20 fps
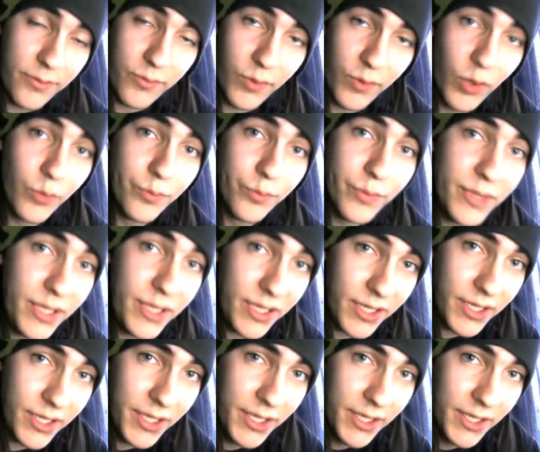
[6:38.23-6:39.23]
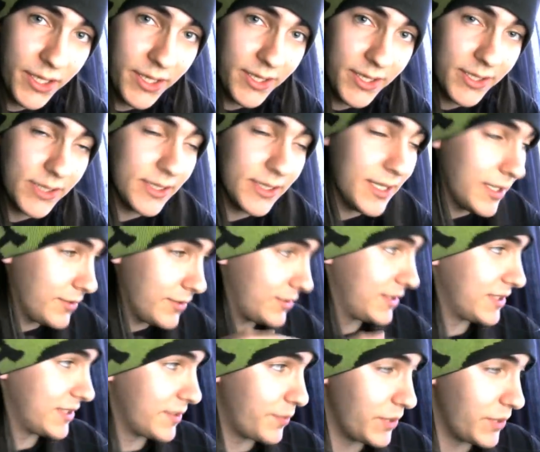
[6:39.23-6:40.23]
Throw me out
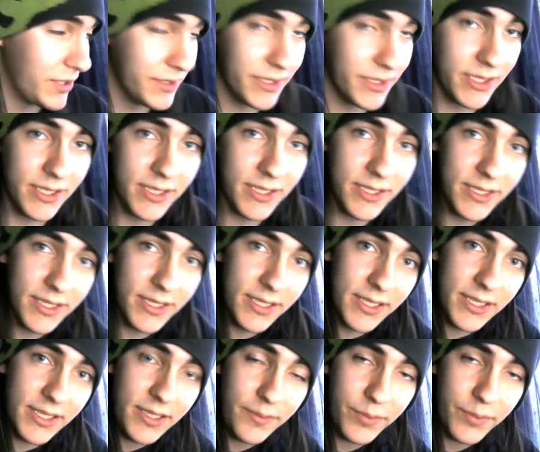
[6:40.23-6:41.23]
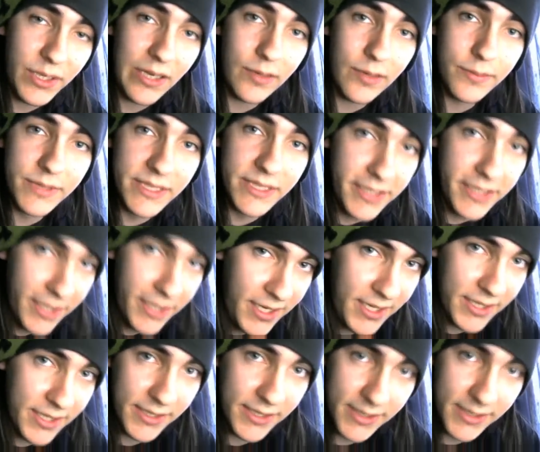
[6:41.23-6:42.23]
this building and I'll probably
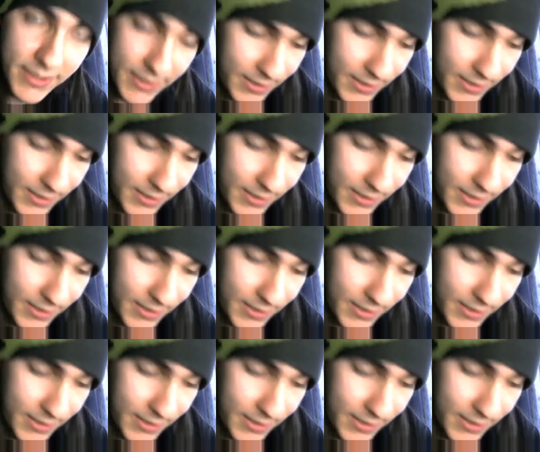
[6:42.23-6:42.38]
die.